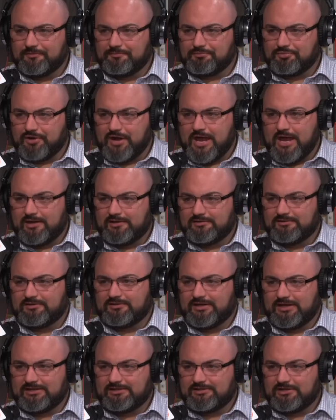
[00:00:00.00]
Bran and the
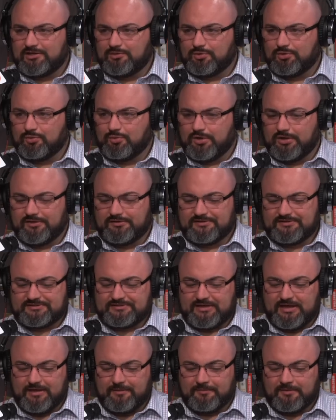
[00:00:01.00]
Night King were one and the
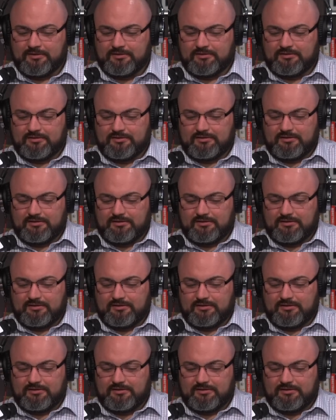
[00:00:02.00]
same.